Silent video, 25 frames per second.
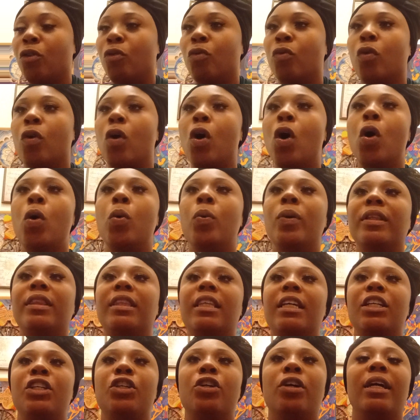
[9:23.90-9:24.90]
Grow
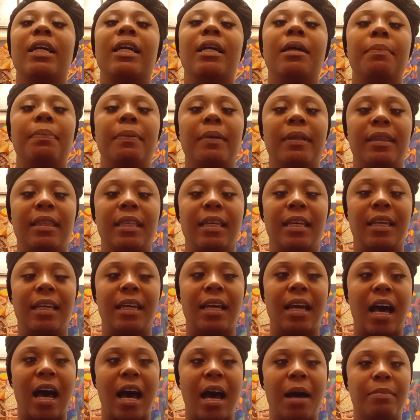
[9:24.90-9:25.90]
within your empathy.
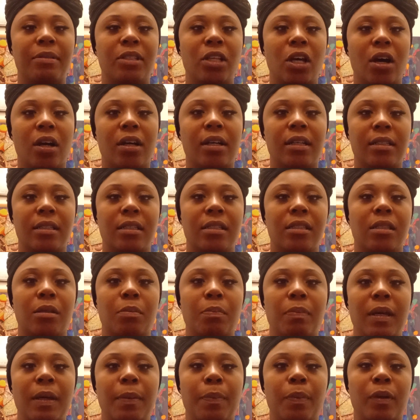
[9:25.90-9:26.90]
I'm talking to some
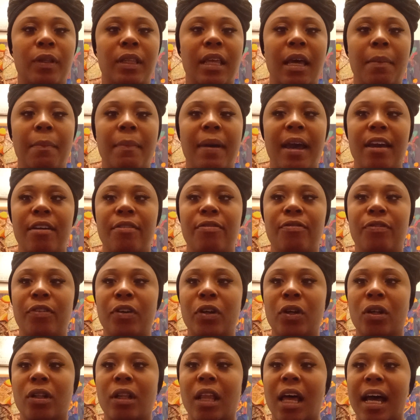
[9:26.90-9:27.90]
people that may
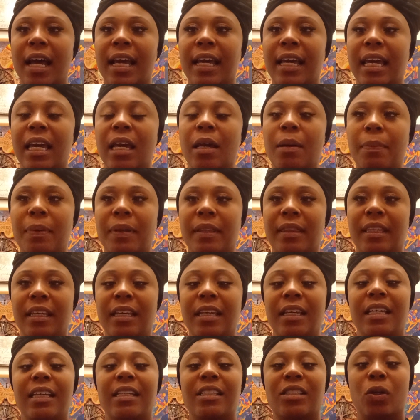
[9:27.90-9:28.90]
feel like empathy
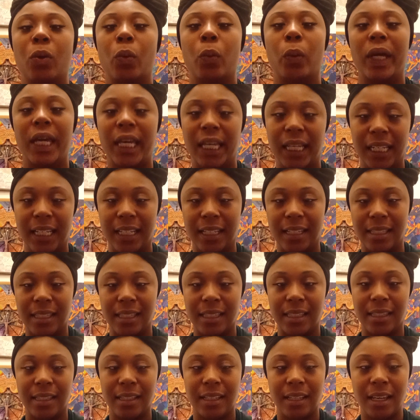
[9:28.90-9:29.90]
is a
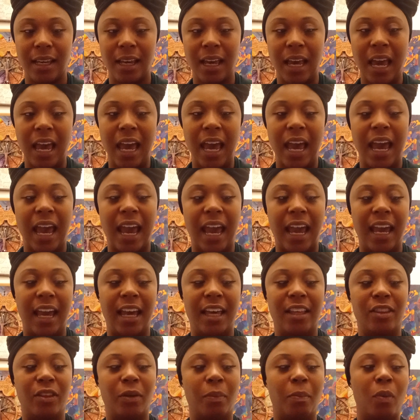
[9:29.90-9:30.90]
weakness.
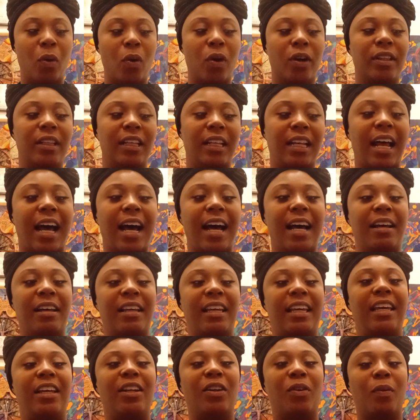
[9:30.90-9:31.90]
And the more that I
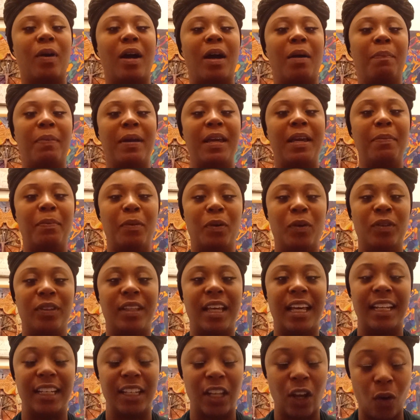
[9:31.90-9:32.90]
get around people
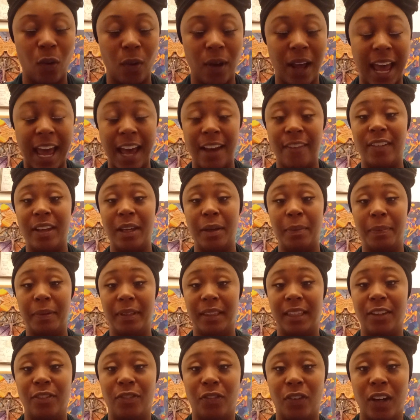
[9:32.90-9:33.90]
that don't have
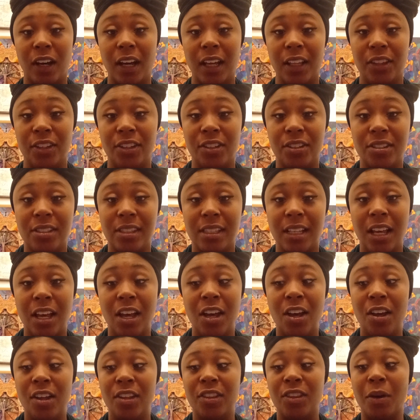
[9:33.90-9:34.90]
empathy for others,
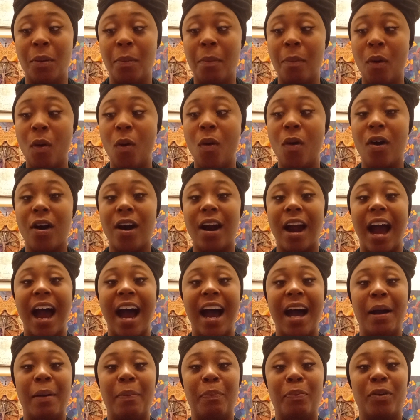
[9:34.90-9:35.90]
the more
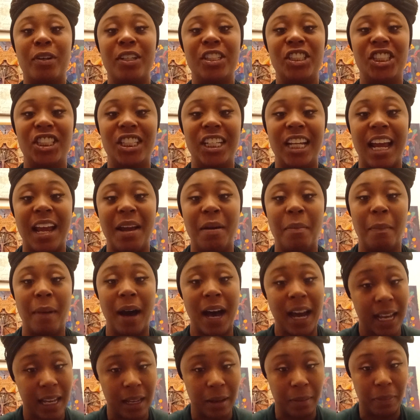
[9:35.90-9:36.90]
I appreciate
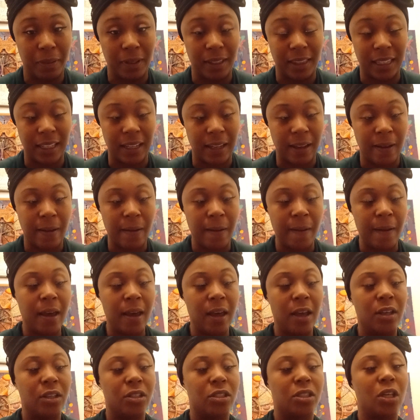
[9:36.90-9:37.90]
my empathy.
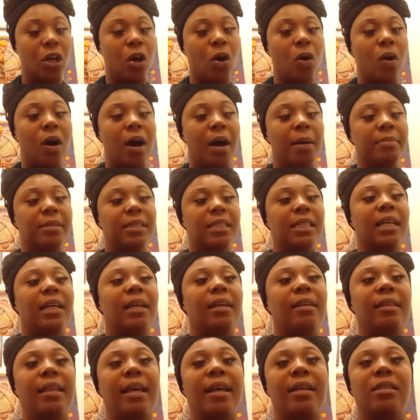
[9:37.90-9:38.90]
So I'm
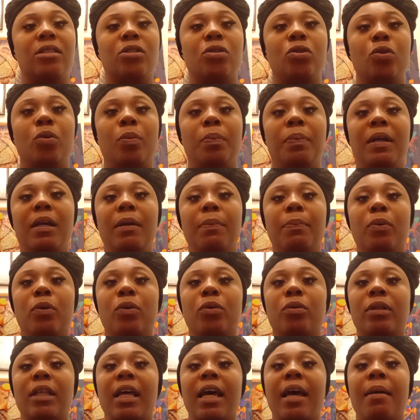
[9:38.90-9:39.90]
saying that to
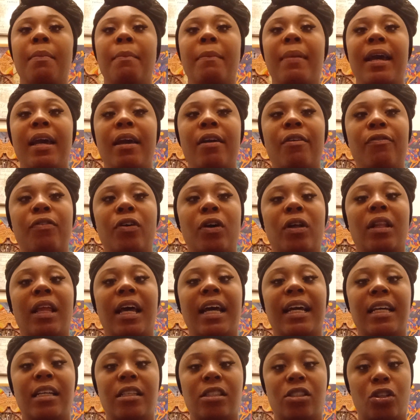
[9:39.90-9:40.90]
people that may have felt
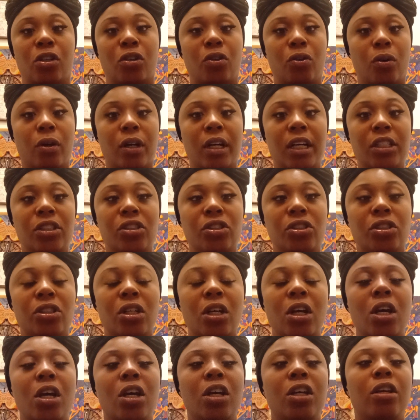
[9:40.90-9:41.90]
like it's a crutch.
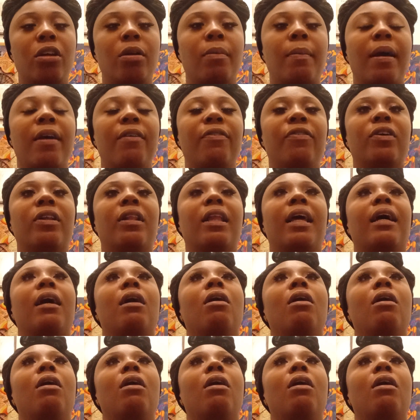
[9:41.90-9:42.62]
You may feel like,